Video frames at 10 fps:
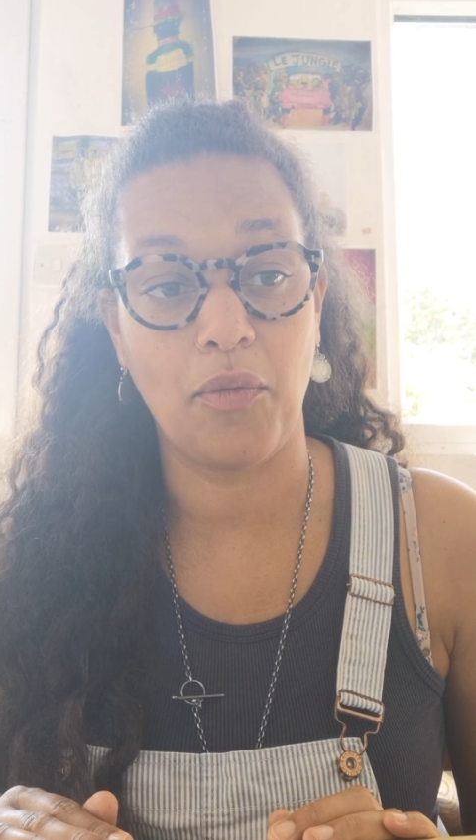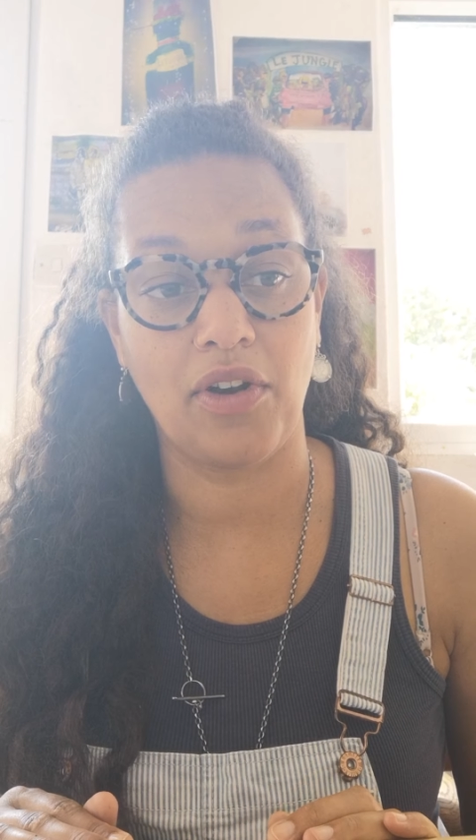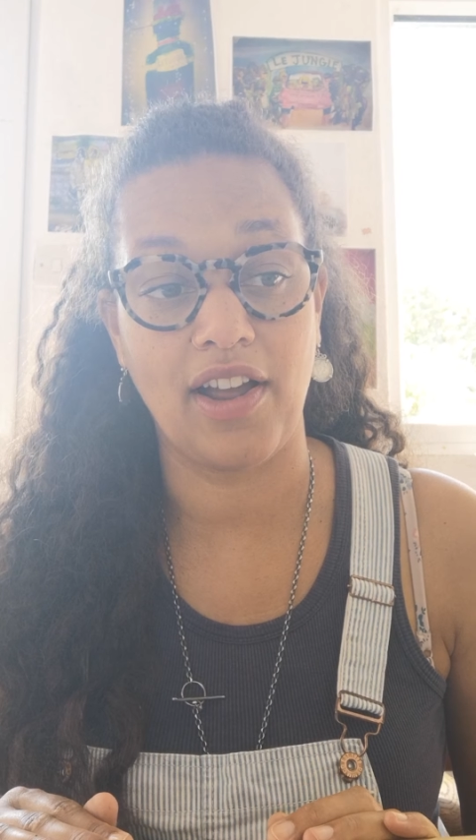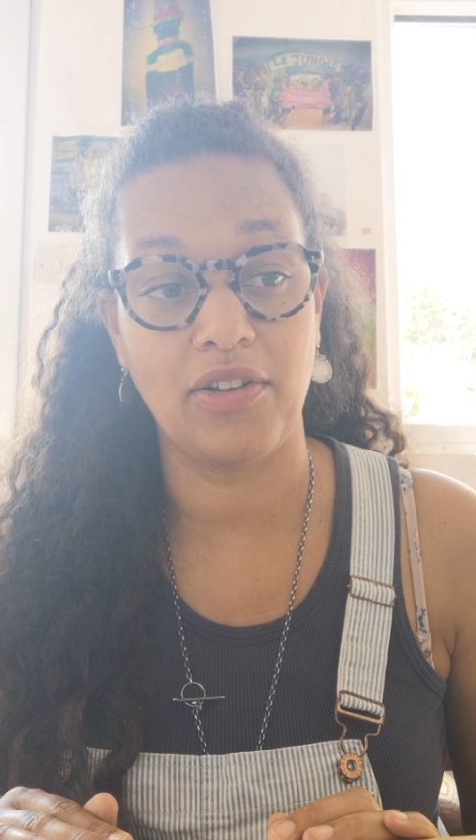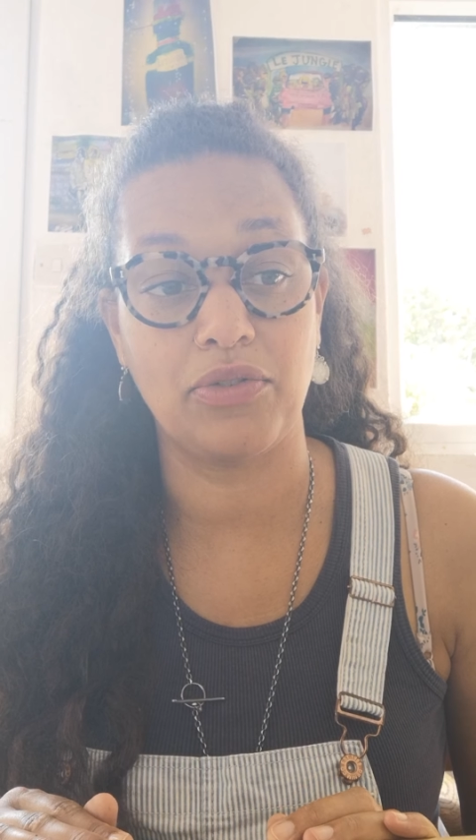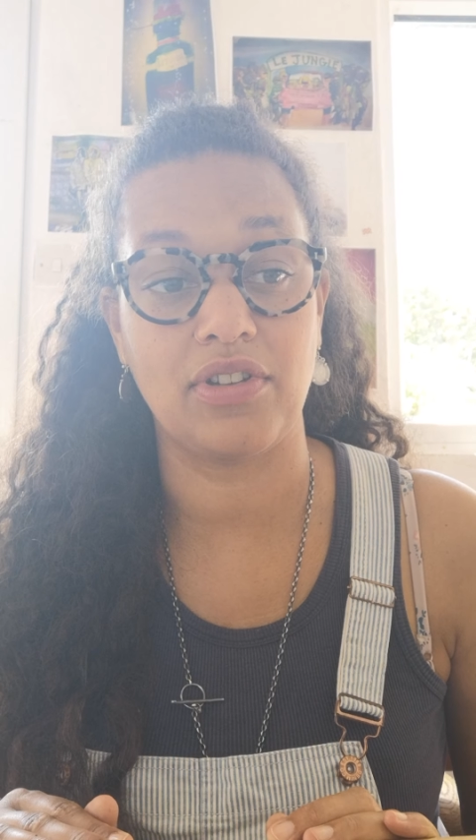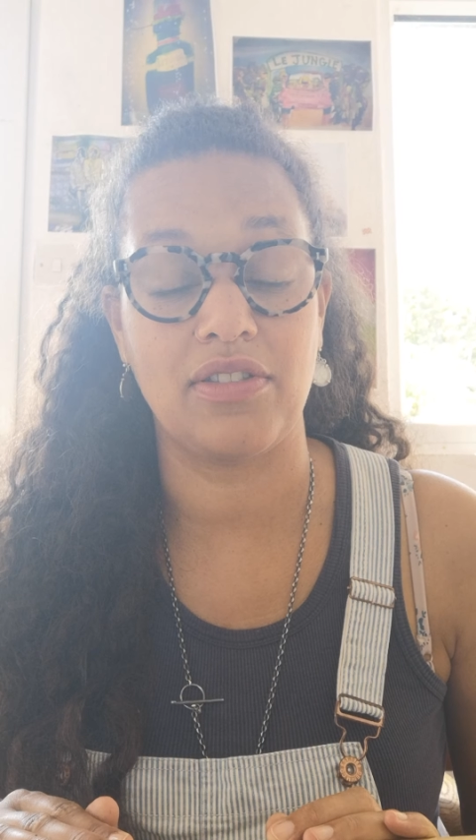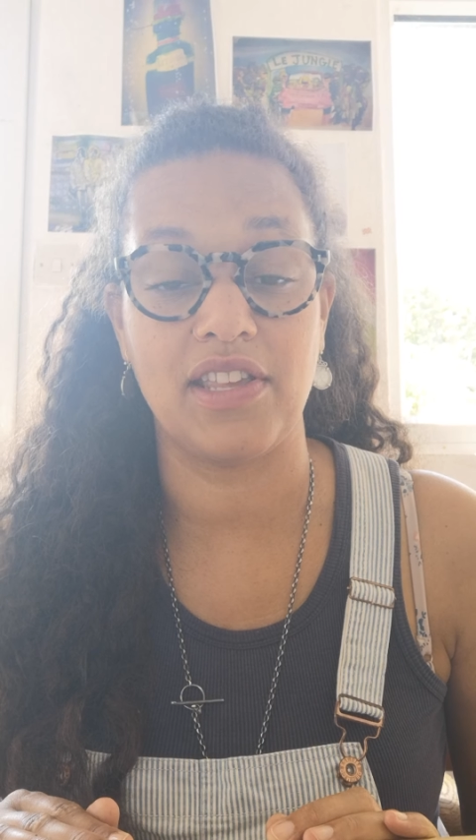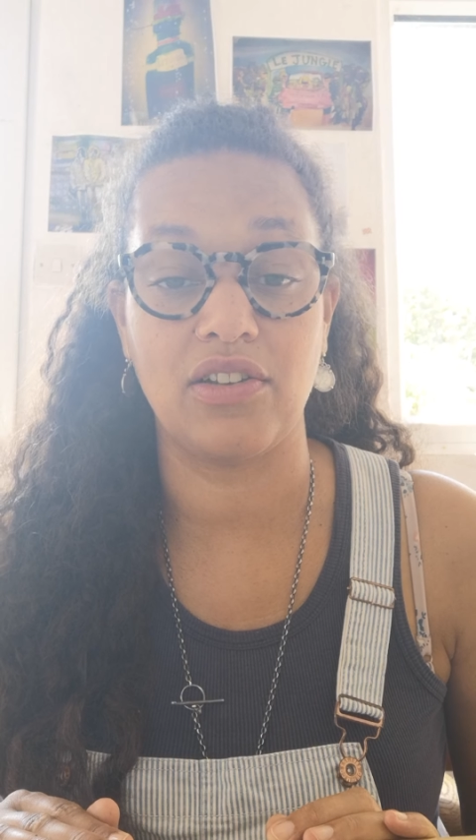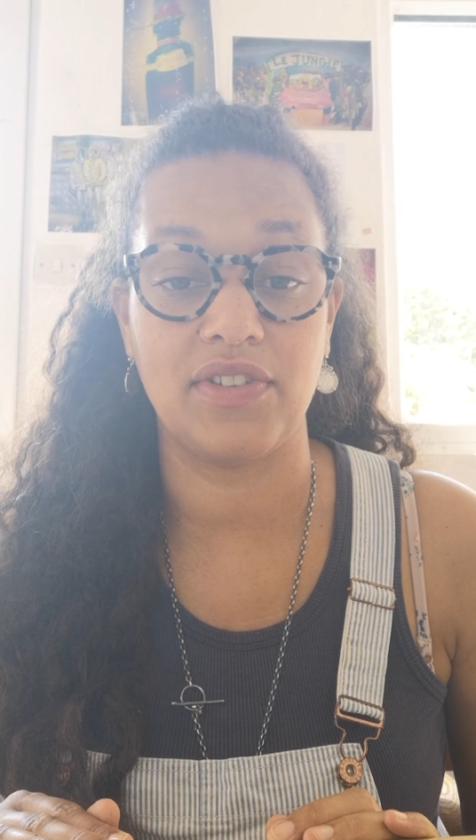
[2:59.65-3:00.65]
what I
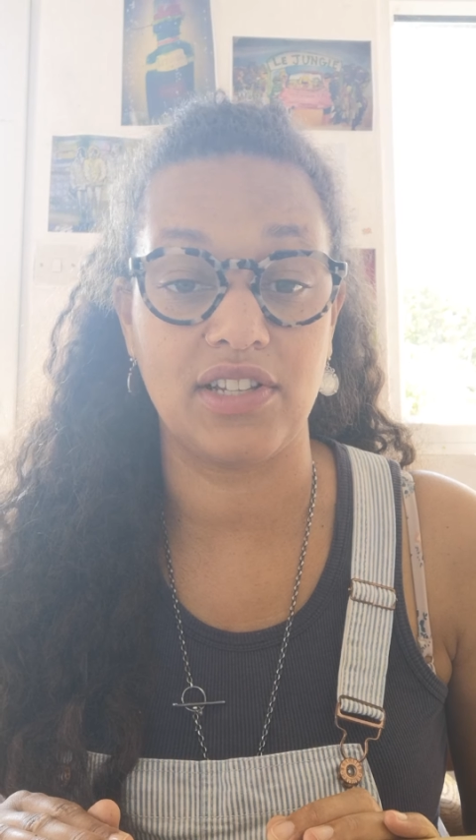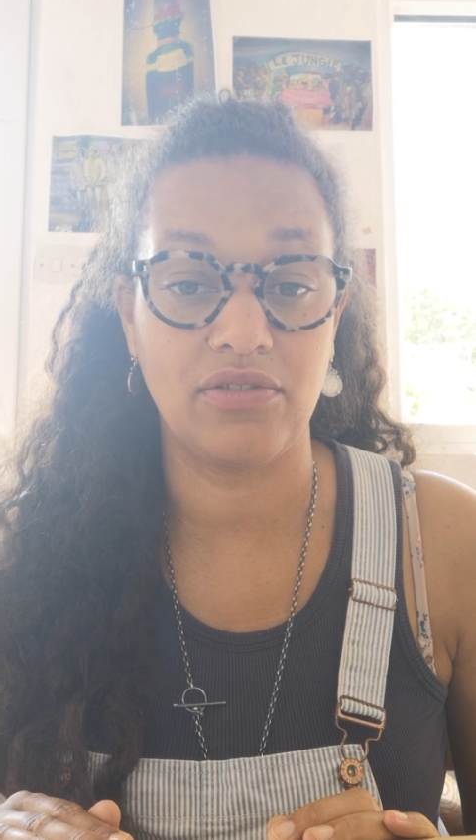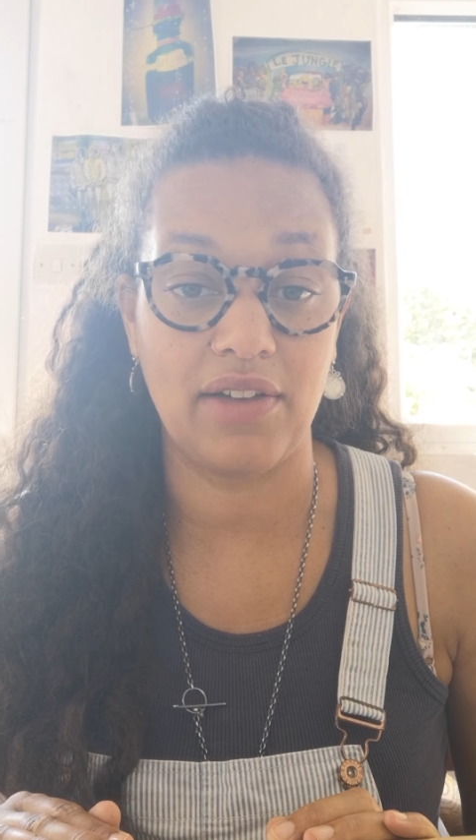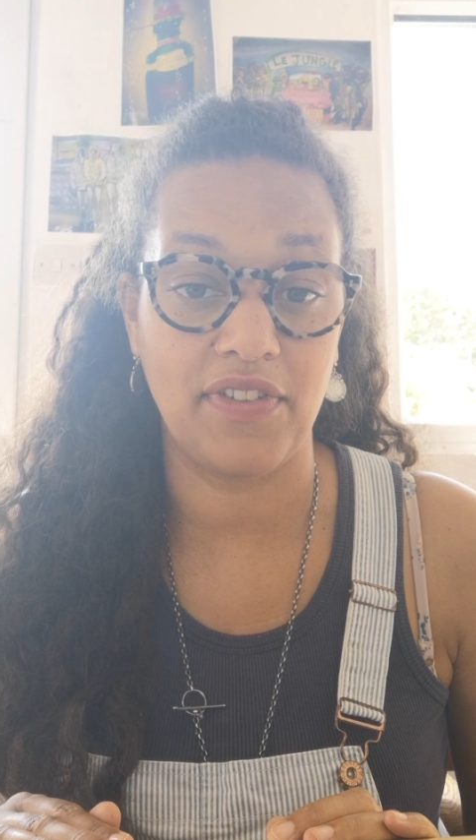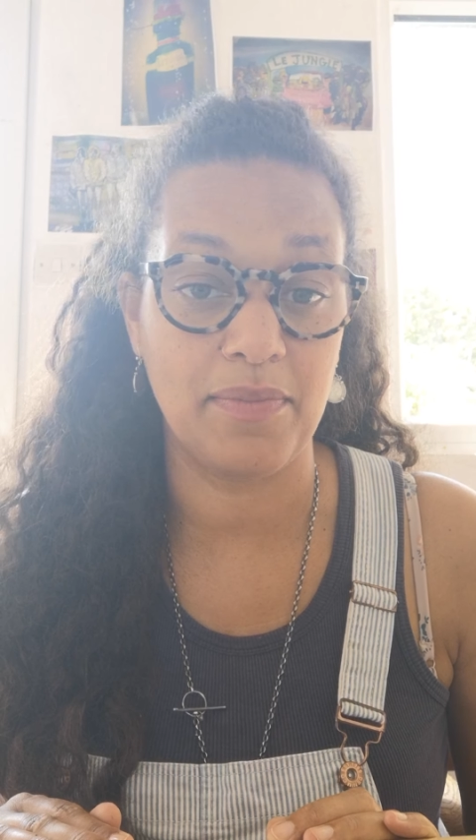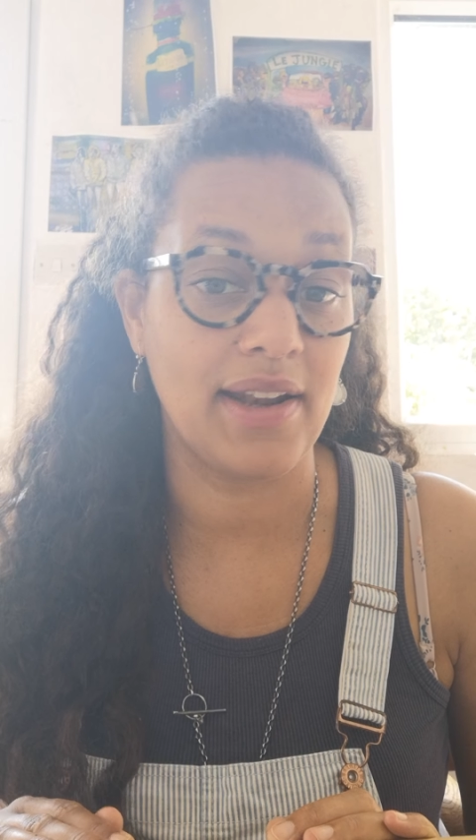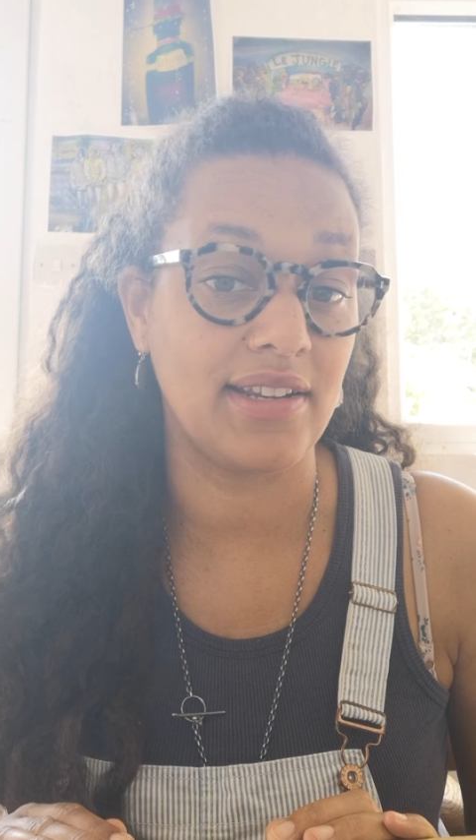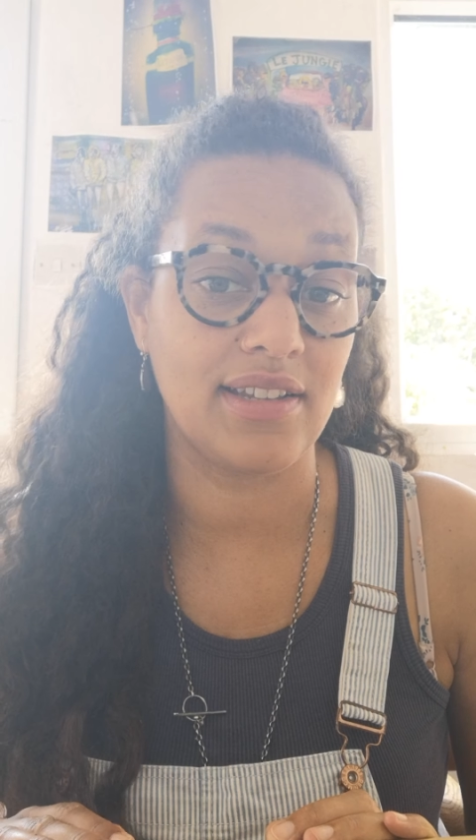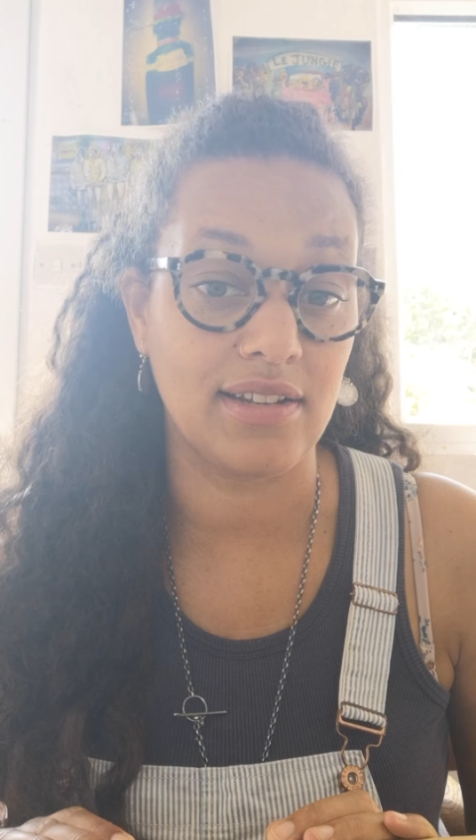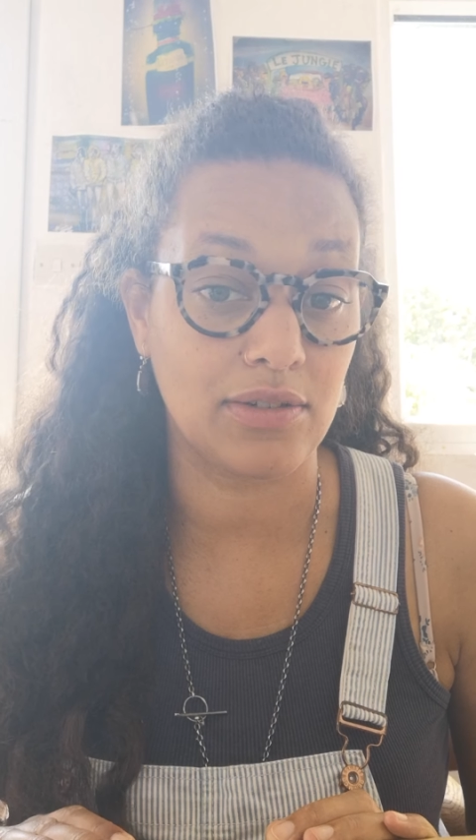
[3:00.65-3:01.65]
also think of as a graphic
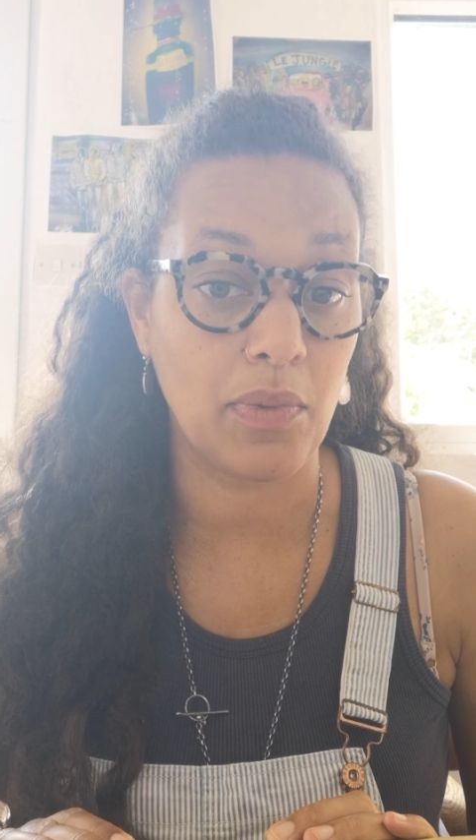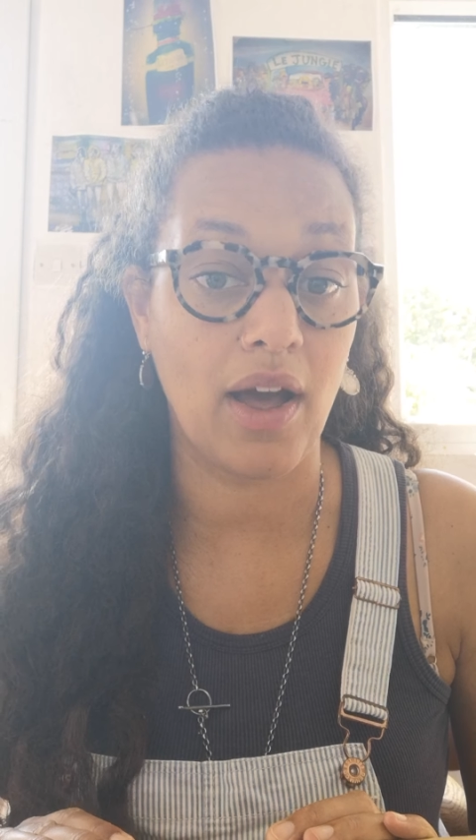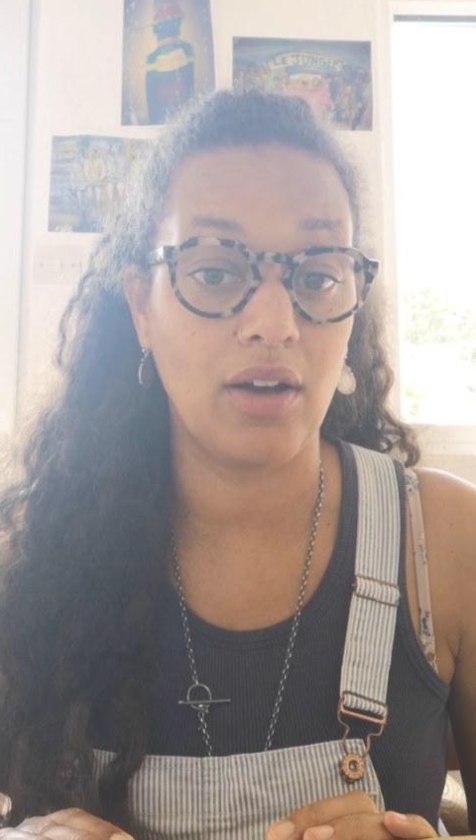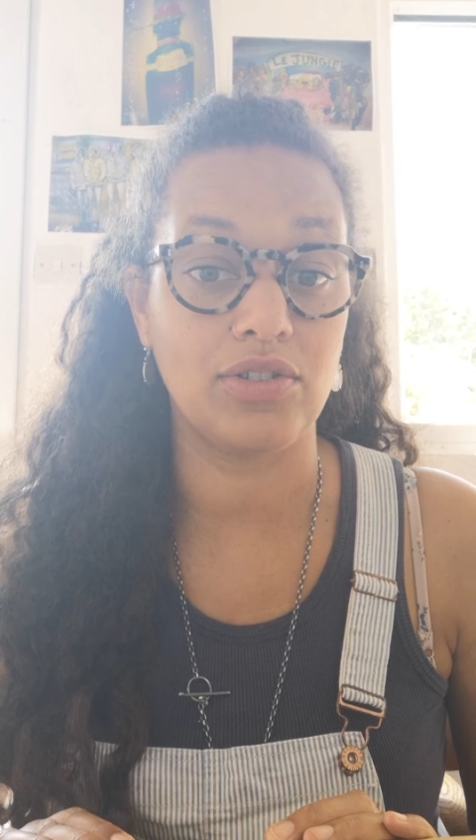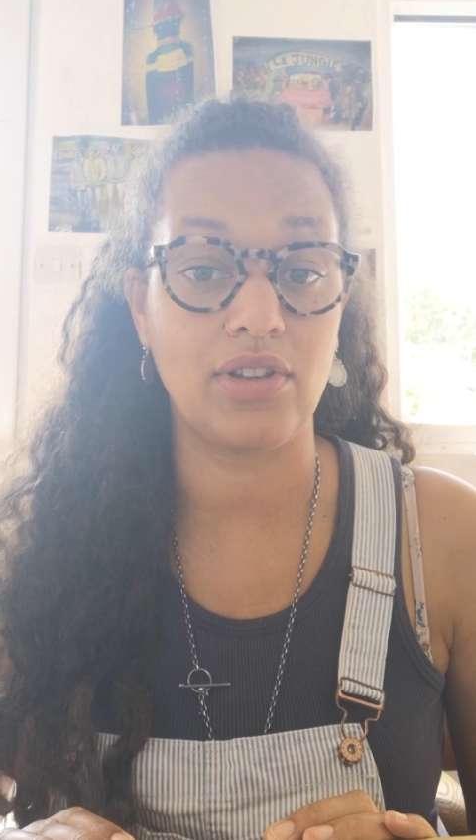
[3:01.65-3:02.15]
medicine as well.